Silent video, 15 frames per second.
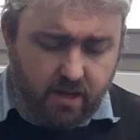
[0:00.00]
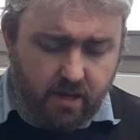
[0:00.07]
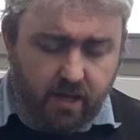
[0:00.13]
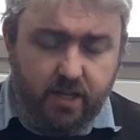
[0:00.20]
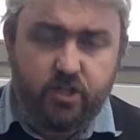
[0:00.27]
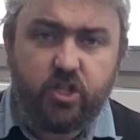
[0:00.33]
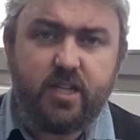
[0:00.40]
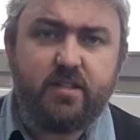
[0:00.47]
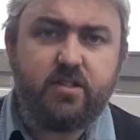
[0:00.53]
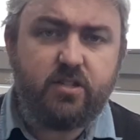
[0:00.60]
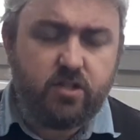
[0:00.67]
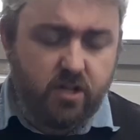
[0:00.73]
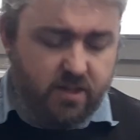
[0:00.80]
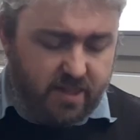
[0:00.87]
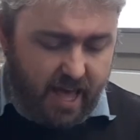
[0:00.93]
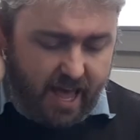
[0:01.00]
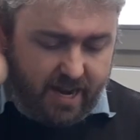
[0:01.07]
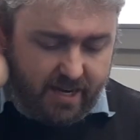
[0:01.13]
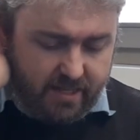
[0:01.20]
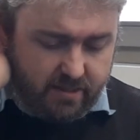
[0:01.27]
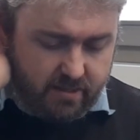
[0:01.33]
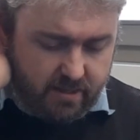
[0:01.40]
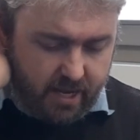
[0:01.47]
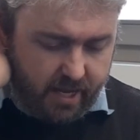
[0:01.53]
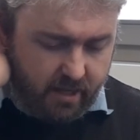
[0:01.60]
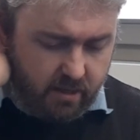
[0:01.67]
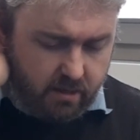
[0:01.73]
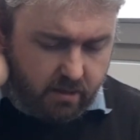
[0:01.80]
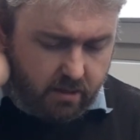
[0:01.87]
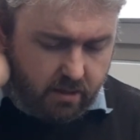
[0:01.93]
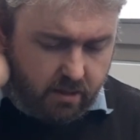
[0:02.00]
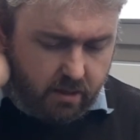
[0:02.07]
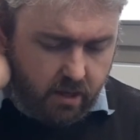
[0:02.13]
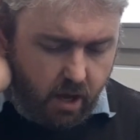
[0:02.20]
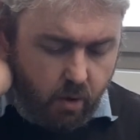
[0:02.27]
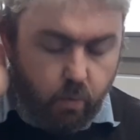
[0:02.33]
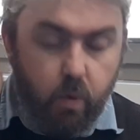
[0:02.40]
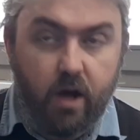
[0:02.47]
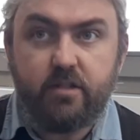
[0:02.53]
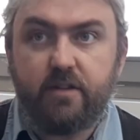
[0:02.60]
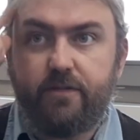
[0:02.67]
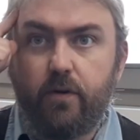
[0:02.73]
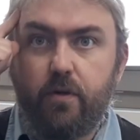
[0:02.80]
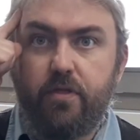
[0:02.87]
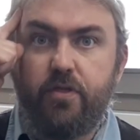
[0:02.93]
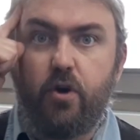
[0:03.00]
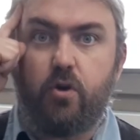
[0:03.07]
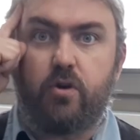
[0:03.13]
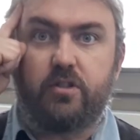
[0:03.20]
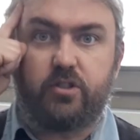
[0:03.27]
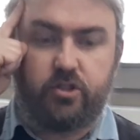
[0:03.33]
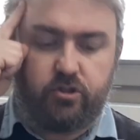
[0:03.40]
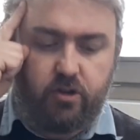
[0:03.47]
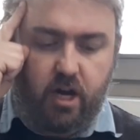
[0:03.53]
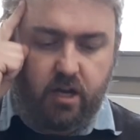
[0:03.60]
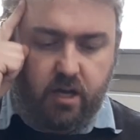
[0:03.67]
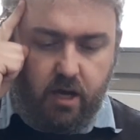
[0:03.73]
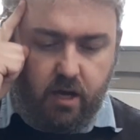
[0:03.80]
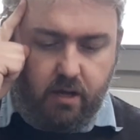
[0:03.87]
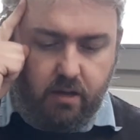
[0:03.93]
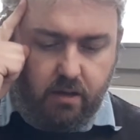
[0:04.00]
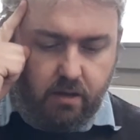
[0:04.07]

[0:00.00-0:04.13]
As she stood there listening, a wonderful thought struck her.